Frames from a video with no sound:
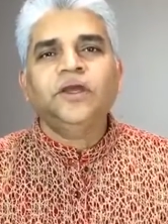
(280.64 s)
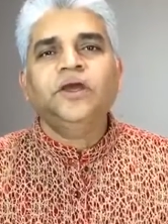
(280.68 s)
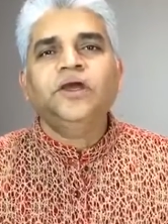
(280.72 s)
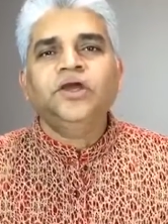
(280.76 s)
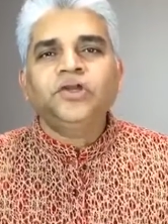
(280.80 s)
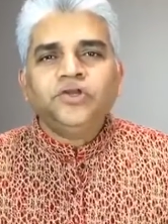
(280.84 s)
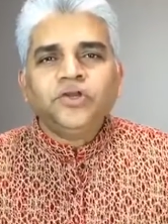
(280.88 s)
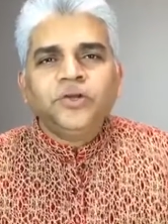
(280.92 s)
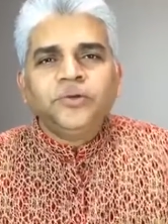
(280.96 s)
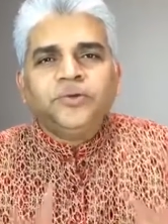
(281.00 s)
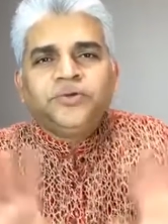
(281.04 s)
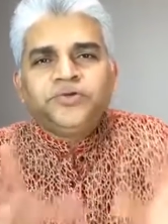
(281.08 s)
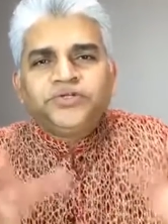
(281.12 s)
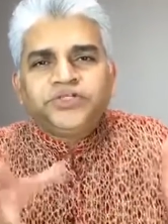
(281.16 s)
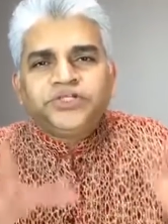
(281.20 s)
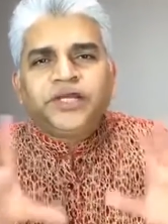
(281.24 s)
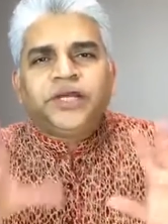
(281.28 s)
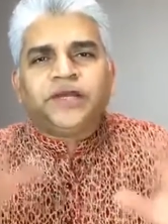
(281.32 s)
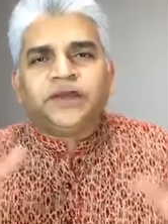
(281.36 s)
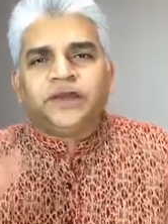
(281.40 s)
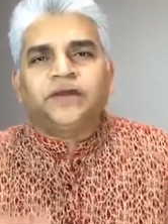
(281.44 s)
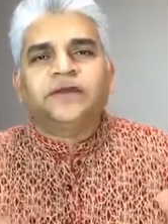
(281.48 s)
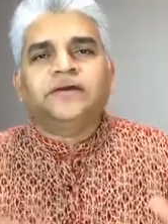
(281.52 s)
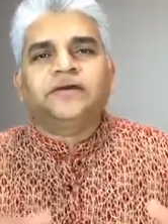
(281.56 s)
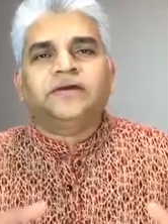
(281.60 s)
You have to
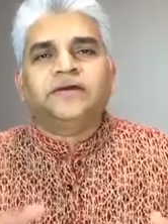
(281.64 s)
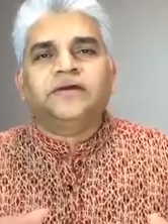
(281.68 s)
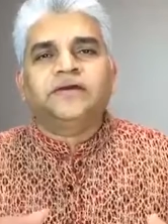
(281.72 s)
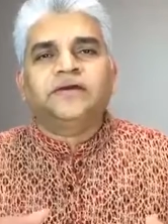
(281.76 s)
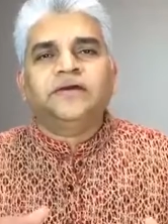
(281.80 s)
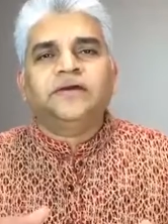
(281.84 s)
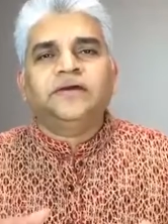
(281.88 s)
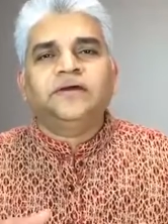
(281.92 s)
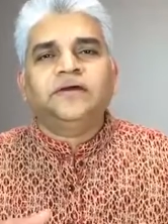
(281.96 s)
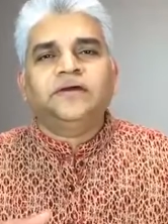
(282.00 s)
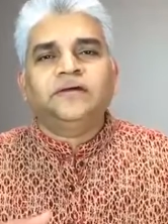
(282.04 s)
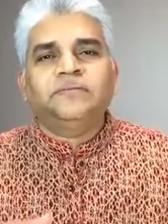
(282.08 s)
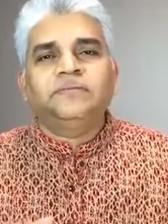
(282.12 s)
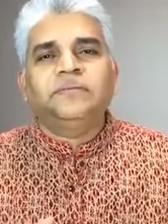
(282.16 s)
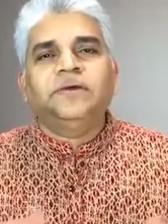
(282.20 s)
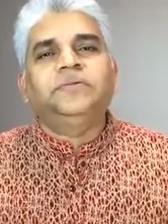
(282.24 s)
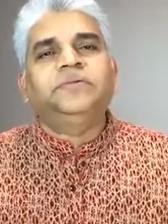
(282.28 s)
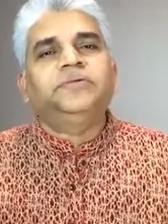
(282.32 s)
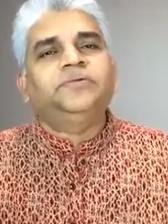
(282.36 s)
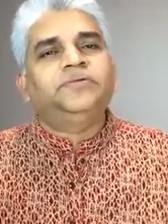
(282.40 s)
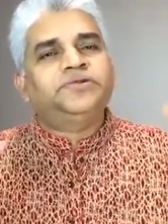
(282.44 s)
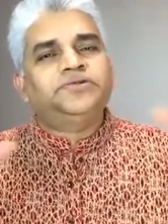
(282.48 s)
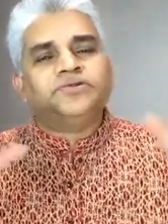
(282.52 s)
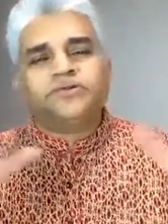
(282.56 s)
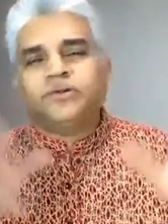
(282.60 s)
shake, maybe
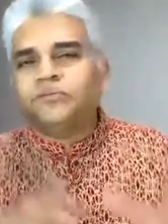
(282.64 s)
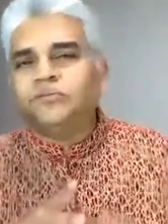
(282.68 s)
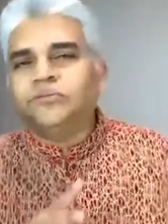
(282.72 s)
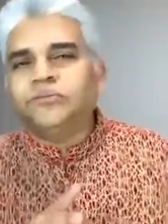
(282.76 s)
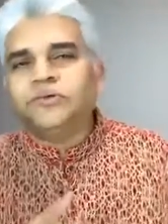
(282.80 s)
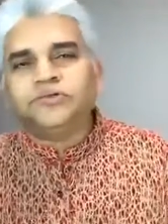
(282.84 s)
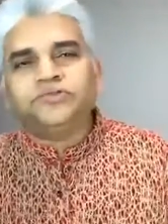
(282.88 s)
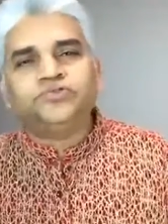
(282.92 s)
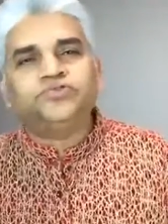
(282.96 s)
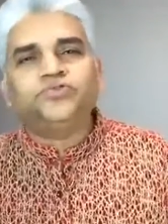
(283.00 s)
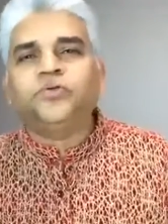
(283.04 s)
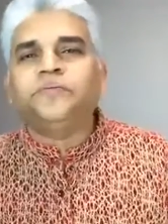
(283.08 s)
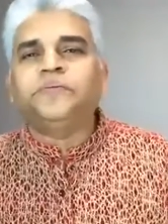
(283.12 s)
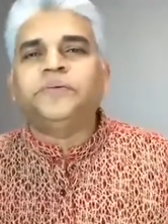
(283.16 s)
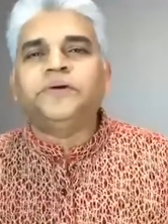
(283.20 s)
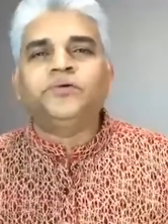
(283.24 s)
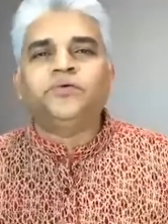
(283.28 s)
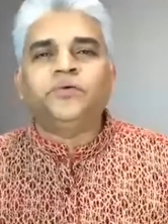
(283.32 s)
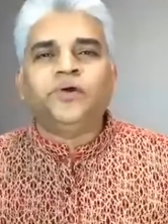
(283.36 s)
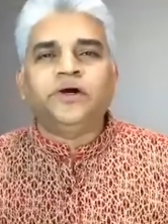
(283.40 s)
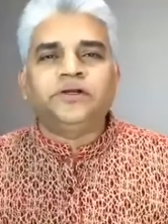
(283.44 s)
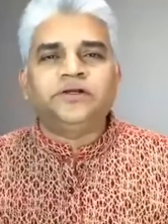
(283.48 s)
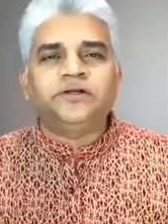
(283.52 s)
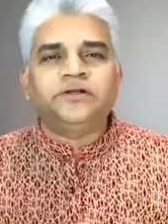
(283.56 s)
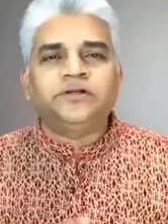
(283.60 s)
with some soap and
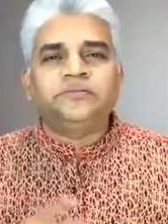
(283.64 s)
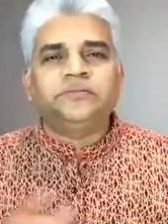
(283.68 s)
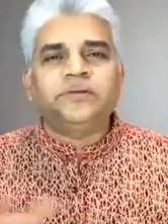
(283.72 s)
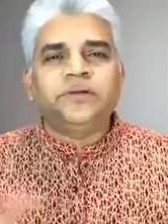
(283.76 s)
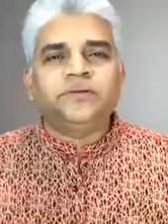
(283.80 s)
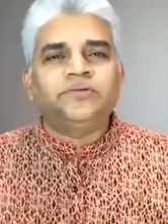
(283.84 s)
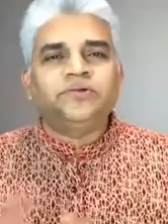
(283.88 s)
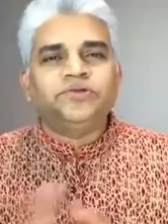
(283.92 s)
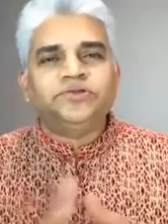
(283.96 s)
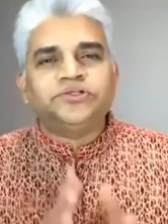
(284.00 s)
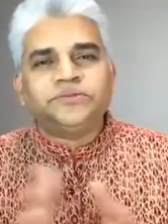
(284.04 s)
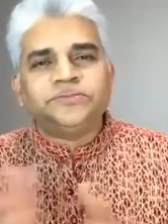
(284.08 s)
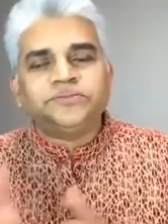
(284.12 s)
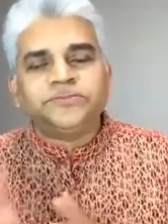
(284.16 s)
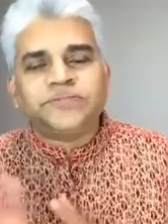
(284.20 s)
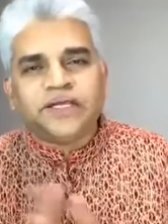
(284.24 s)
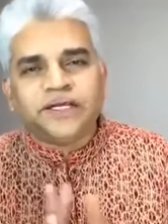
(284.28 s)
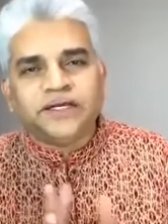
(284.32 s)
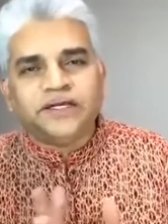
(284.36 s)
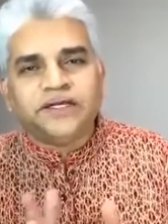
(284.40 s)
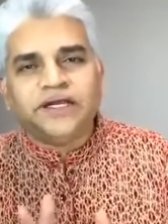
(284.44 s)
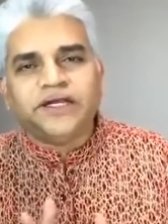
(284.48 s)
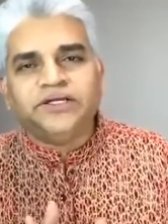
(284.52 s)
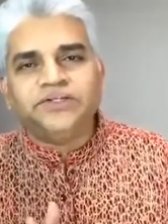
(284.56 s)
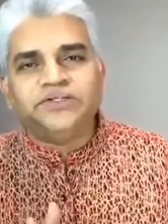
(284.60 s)
water, maybe with some
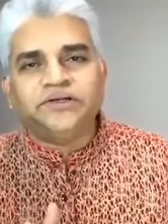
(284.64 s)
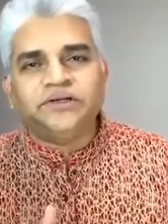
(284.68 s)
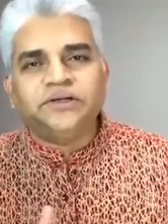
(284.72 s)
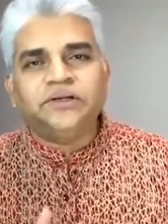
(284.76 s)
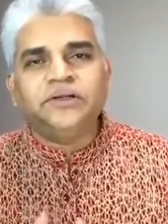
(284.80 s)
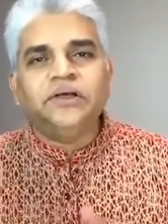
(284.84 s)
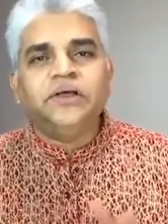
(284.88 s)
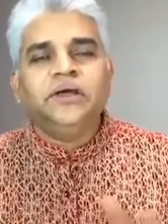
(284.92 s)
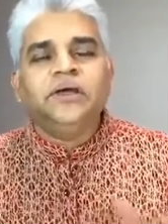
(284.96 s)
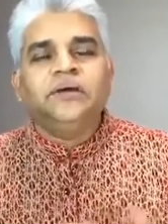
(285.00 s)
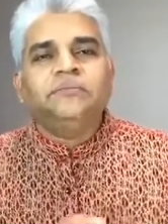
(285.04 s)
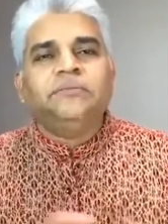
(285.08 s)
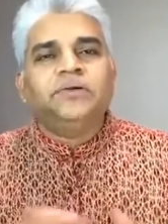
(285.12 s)
sanitizer.